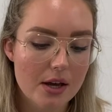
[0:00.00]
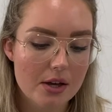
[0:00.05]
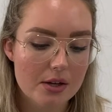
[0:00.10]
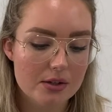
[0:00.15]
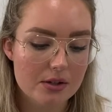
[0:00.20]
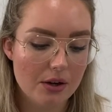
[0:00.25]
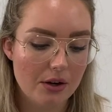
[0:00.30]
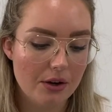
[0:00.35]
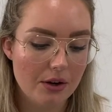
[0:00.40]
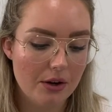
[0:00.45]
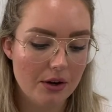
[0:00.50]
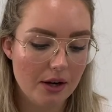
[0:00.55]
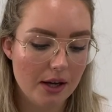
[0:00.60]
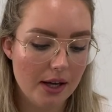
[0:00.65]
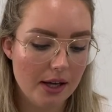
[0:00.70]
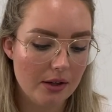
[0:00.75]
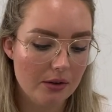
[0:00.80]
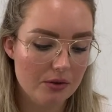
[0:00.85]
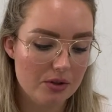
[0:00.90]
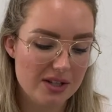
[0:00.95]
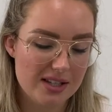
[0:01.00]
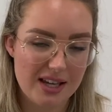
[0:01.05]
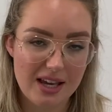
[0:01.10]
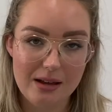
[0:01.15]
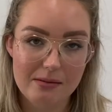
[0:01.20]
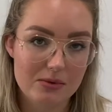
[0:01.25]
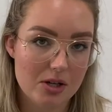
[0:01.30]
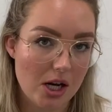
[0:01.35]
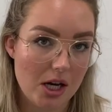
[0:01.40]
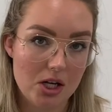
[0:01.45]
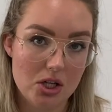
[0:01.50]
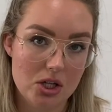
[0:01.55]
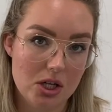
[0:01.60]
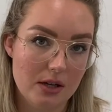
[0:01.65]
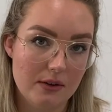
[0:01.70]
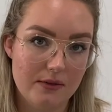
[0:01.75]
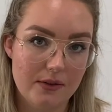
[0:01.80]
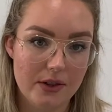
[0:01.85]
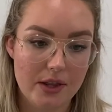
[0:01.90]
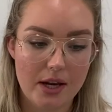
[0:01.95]
So it'll just keep
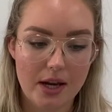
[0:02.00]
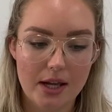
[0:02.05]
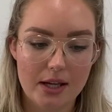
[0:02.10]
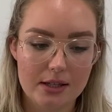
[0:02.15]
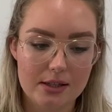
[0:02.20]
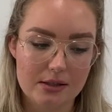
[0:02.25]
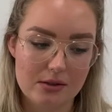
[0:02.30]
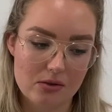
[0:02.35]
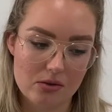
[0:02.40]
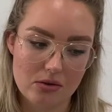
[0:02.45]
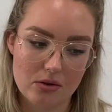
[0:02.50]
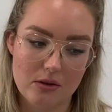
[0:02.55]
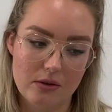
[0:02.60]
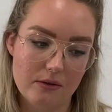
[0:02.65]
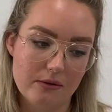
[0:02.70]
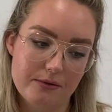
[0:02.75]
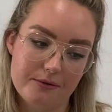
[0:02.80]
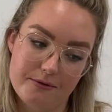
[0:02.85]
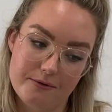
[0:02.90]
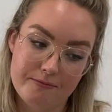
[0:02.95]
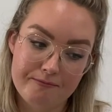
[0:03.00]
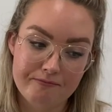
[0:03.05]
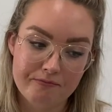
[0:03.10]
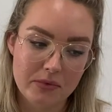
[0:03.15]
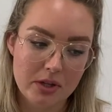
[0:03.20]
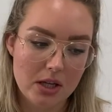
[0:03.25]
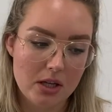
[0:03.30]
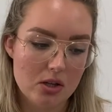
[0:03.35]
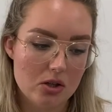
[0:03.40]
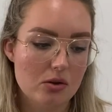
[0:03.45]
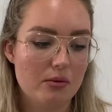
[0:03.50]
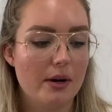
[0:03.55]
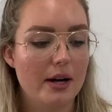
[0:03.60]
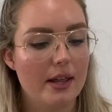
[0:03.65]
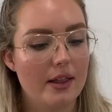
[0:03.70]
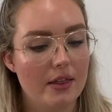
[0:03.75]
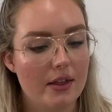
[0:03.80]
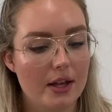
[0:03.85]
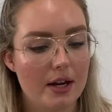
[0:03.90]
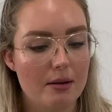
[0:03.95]
changing for the next sort of
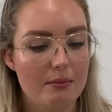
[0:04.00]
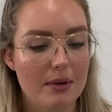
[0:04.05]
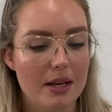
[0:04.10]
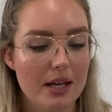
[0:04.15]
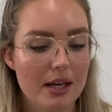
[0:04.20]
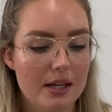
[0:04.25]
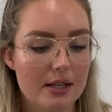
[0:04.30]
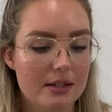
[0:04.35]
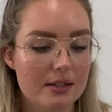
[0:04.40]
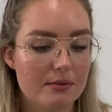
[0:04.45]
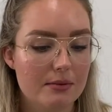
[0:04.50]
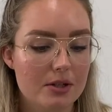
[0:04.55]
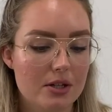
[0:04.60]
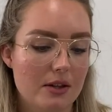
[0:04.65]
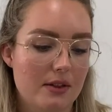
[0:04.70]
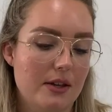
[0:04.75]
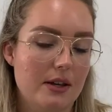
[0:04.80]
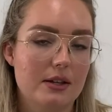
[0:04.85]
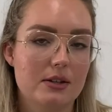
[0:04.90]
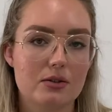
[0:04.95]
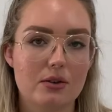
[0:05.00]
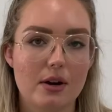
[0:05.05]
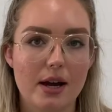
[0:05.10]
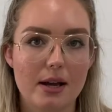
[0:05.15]
20-30 minutes, which I think is great